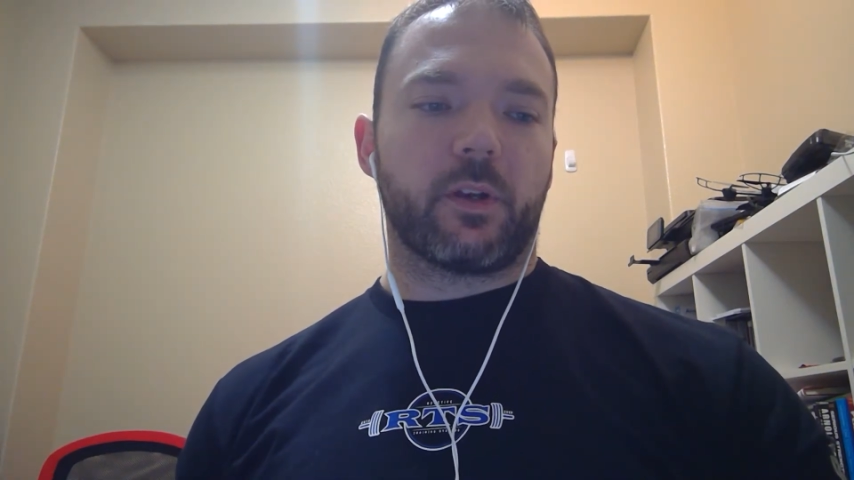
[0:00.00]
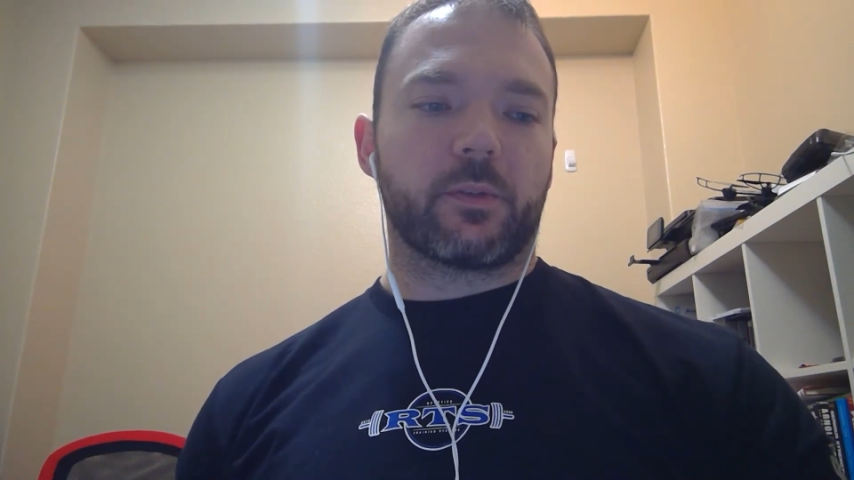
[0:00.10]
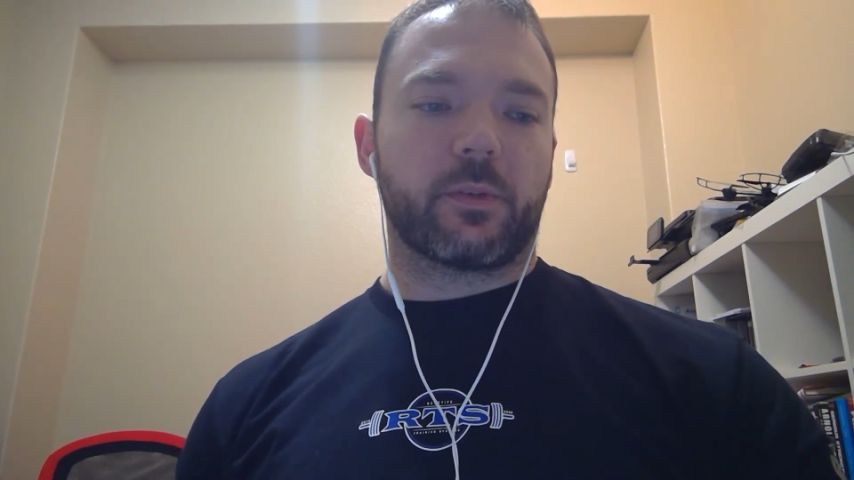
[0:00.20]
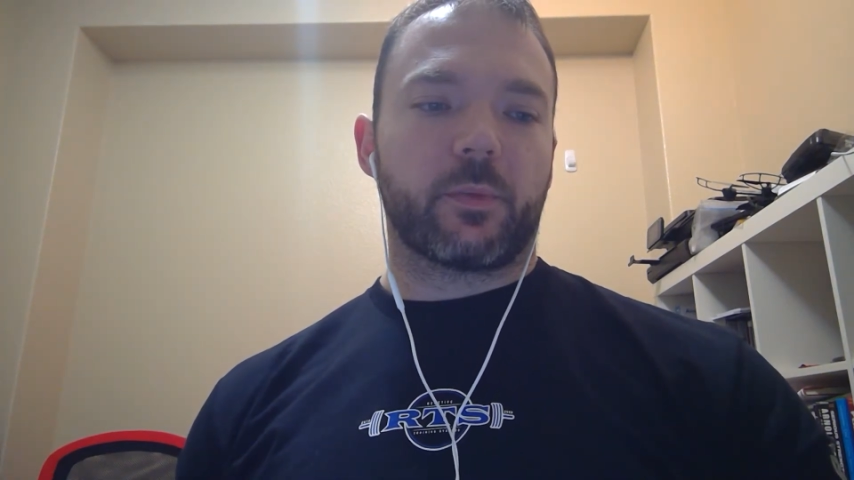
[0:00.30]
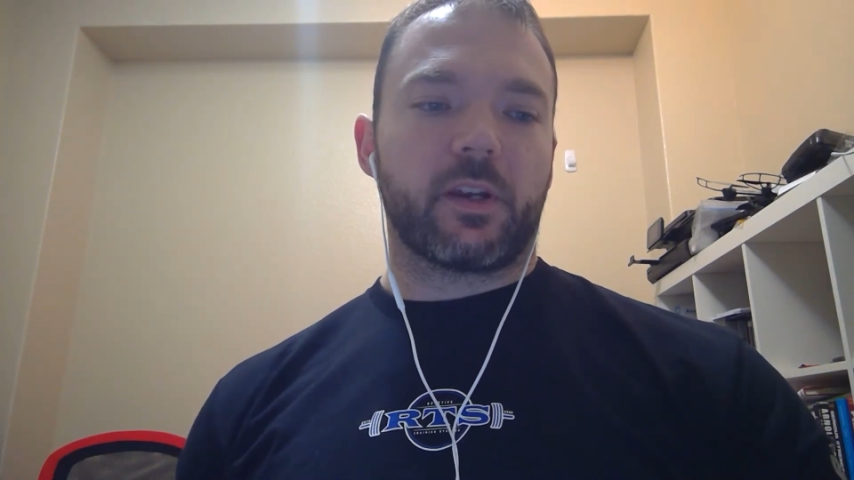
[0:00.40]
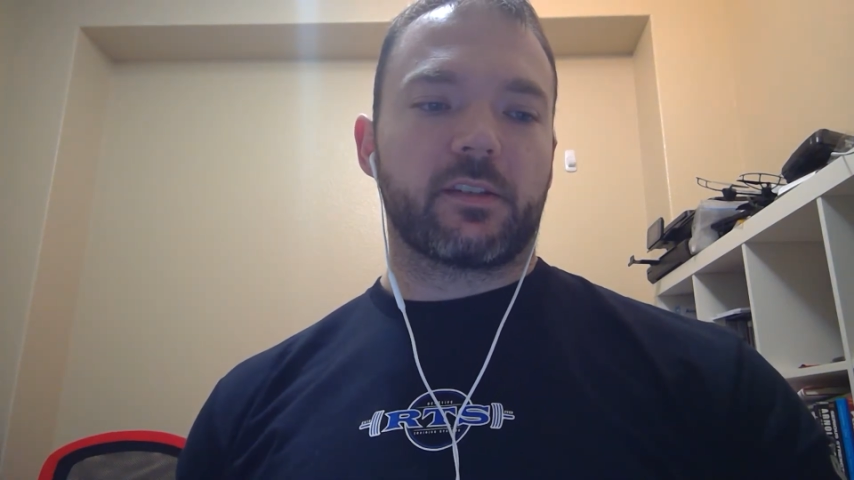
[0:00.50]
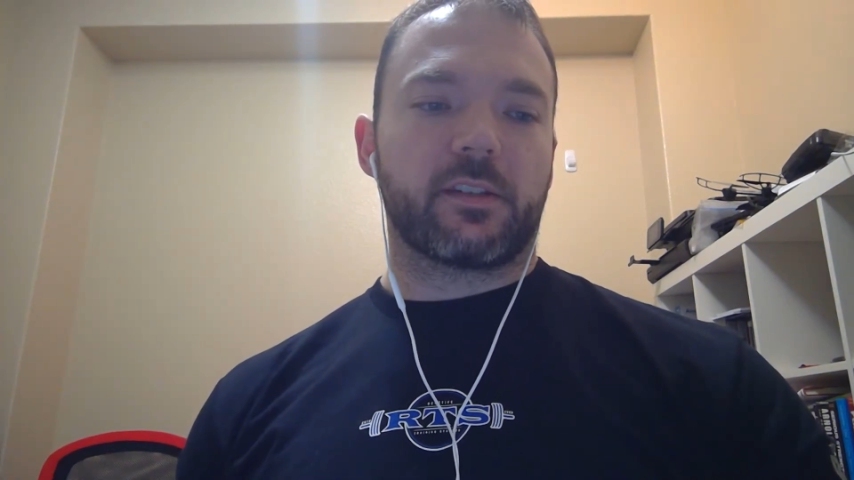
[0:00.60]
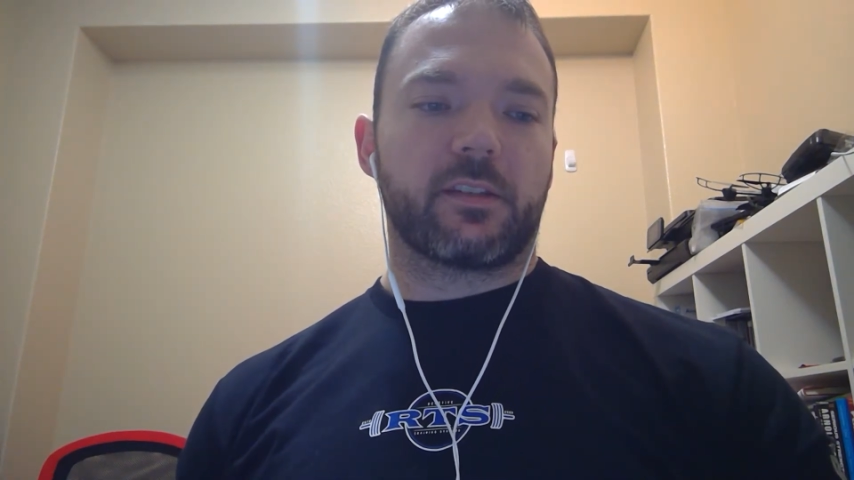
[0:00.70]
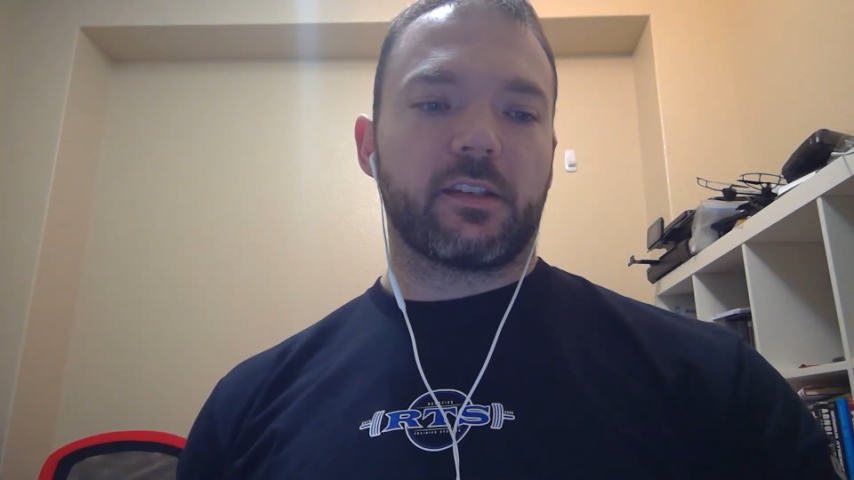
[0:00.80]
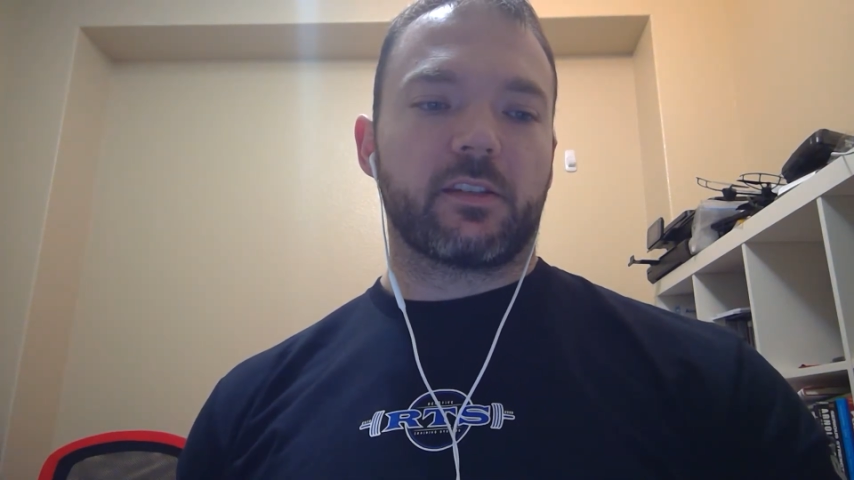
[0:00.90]
I was surprised
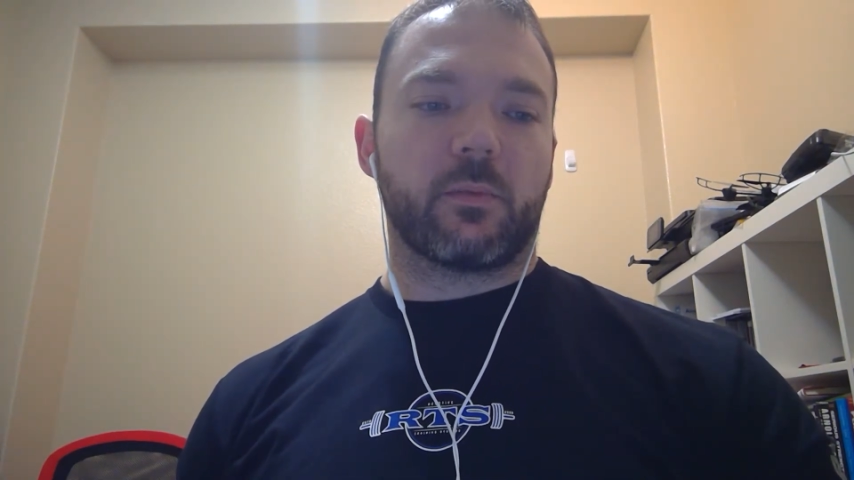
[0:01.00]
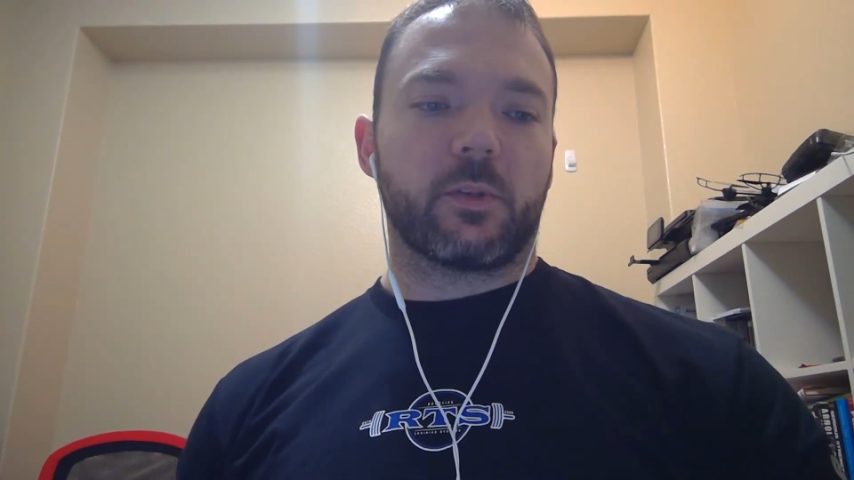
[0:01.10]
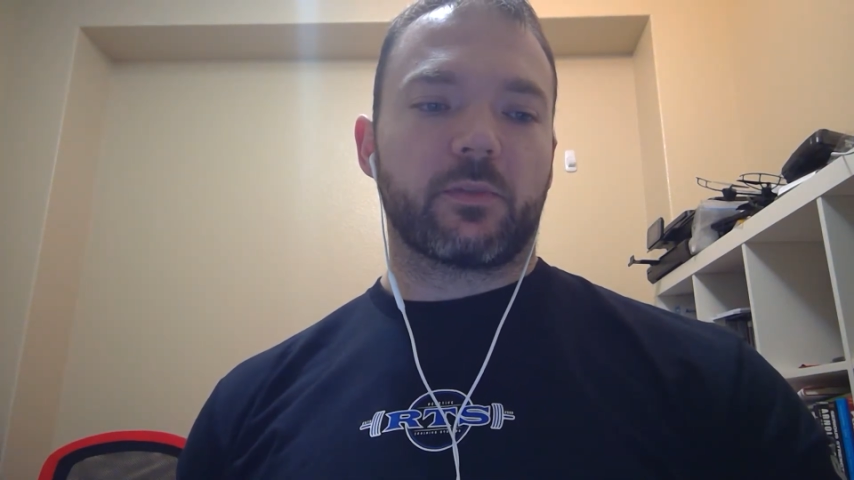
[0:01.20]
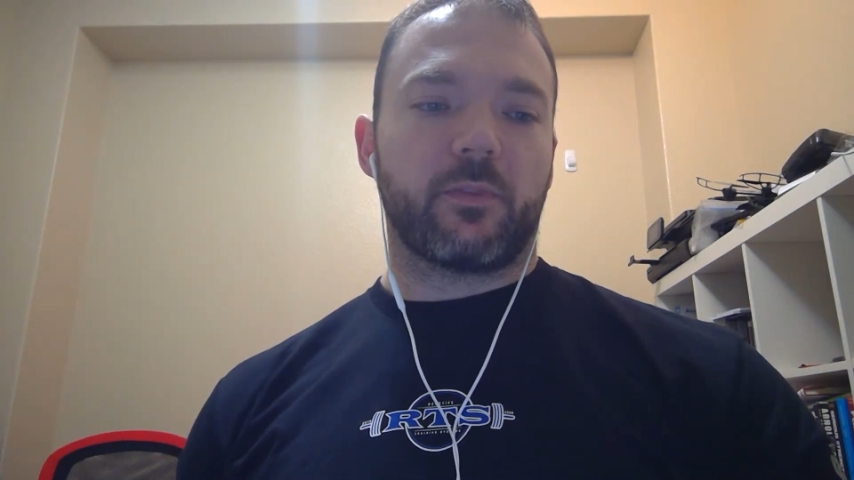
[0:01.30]
to see so much